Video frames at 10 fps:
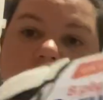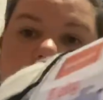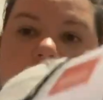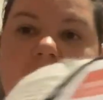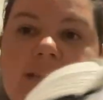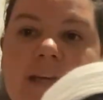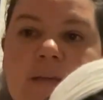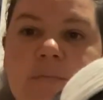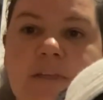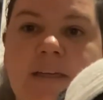It says
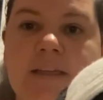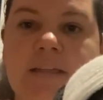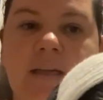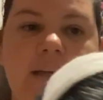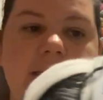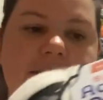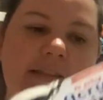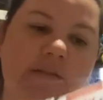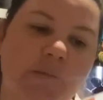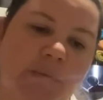8-ply. I get
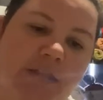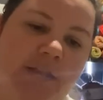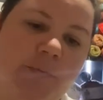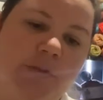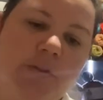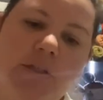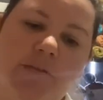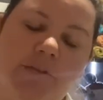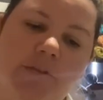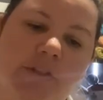these from Big W
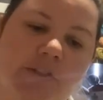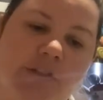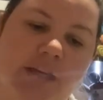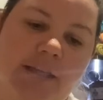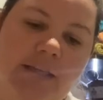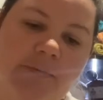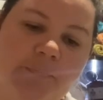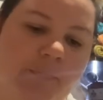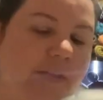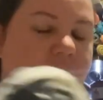if you're in Australia.
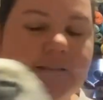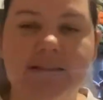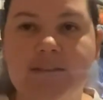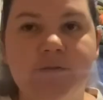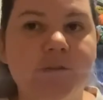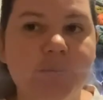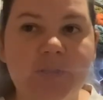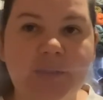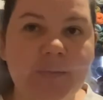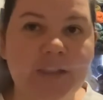This is a
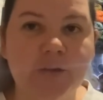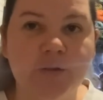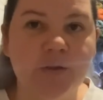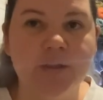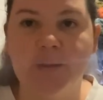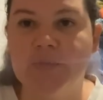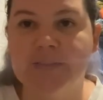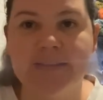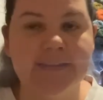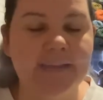4mm hook. I'm
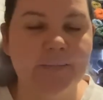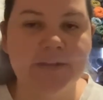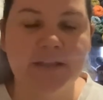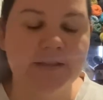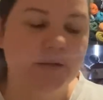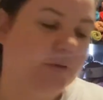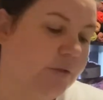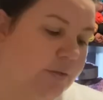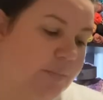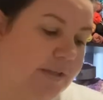using the same size
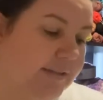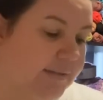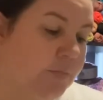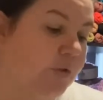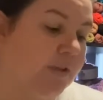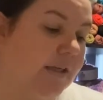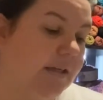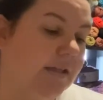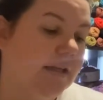hook, but it's smaller.